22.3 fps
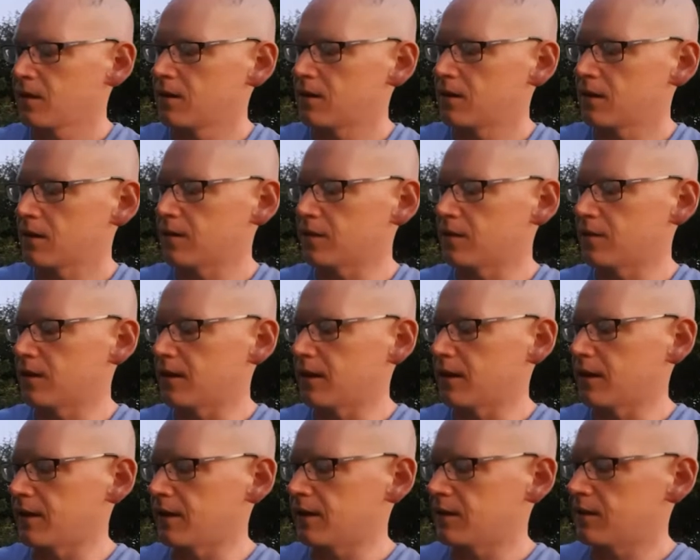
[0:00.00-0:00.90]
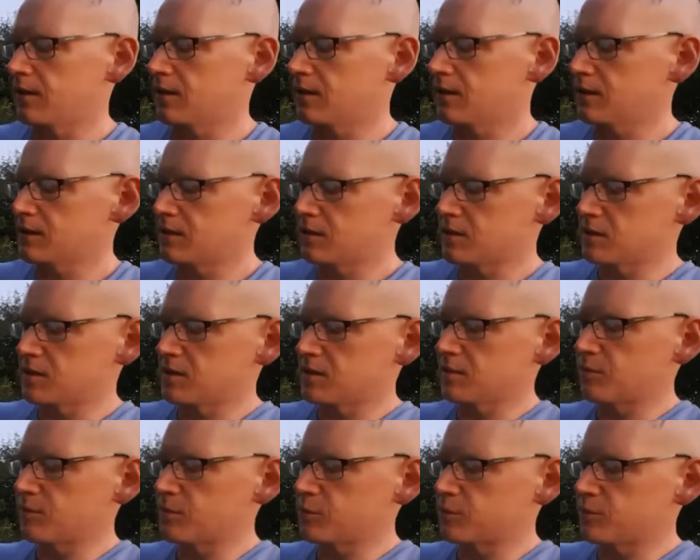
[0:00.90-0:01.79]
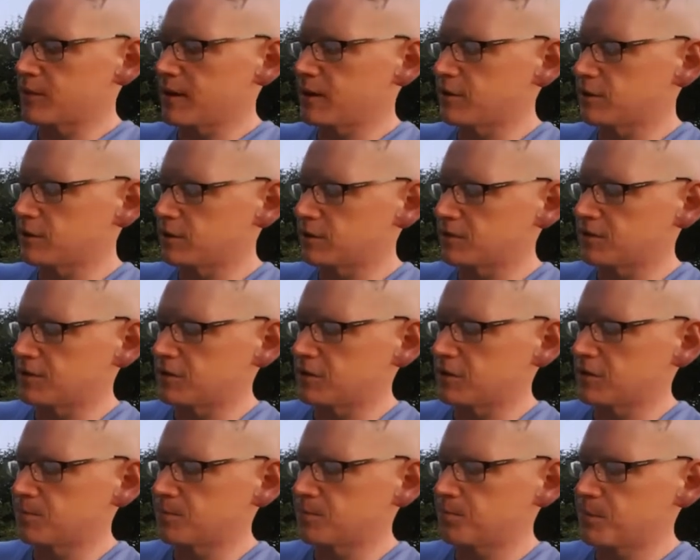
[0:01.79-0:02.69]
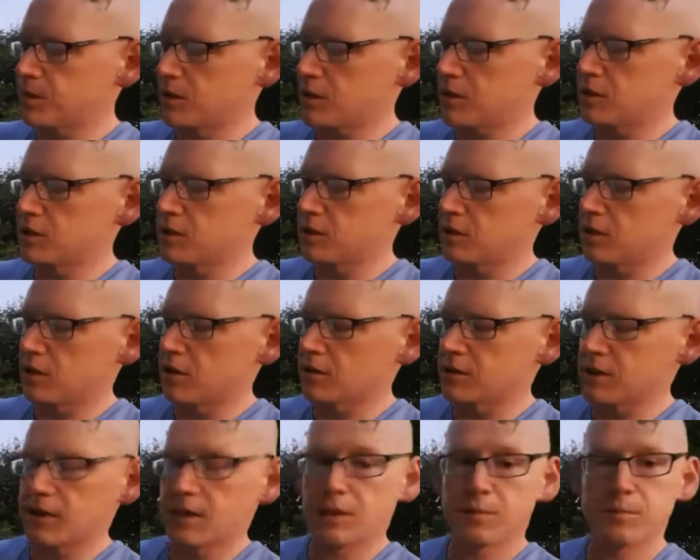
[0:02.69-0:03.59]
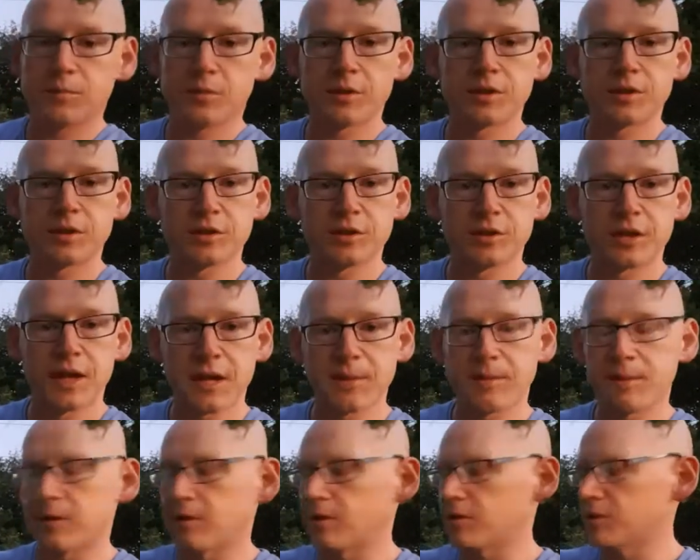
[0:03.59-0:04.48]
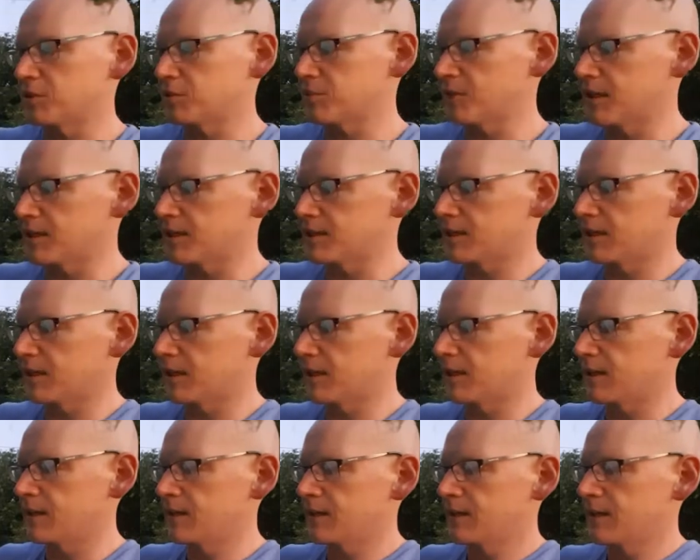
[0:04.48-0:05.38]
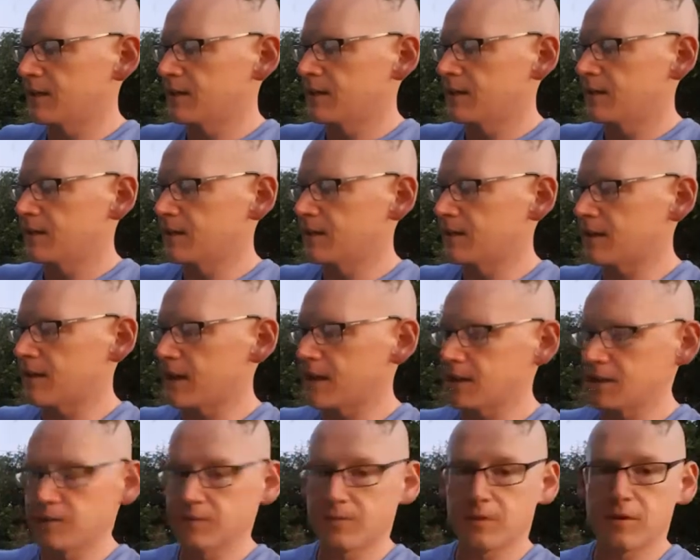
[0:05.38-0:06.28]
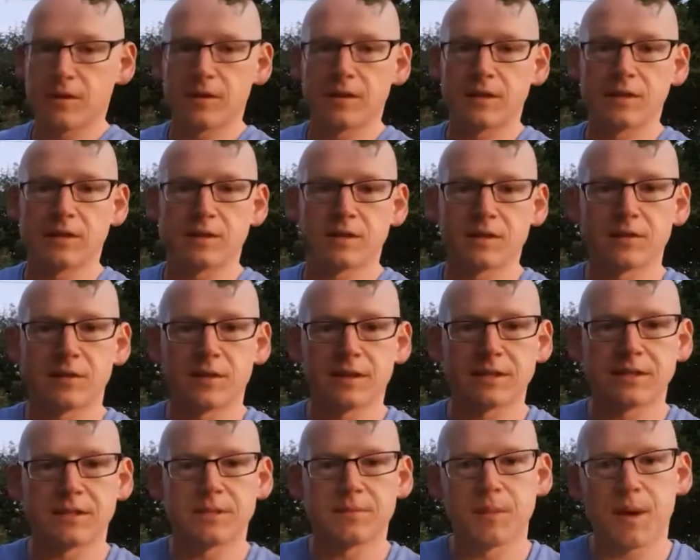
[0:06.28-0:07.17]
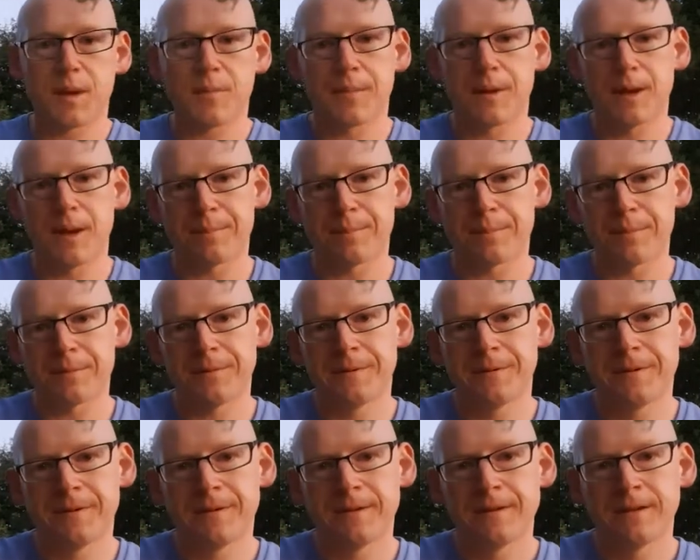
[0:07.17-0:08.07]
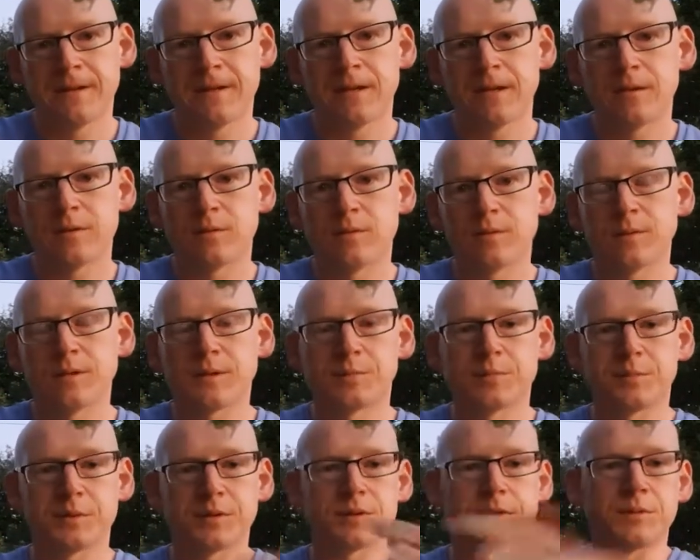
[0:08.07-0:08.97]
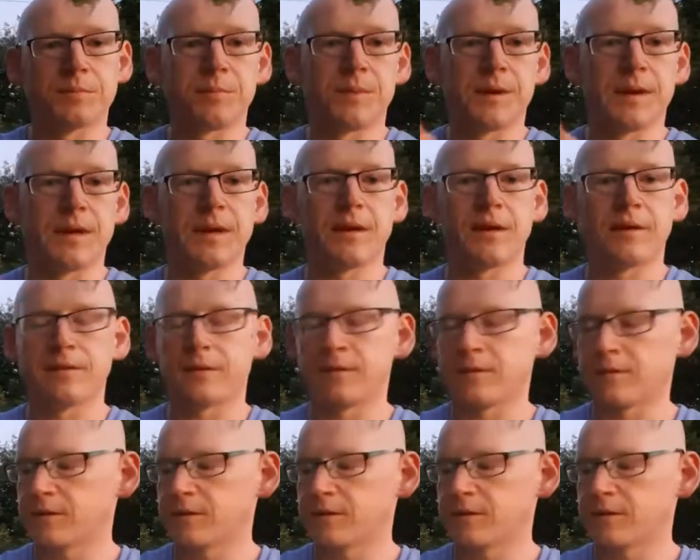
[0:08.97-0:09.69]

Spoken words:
click on there, and this is simple record form. Because you're logged in, it puts your name in automatically. Again, you've got an integrated MapApp which puts a pin on,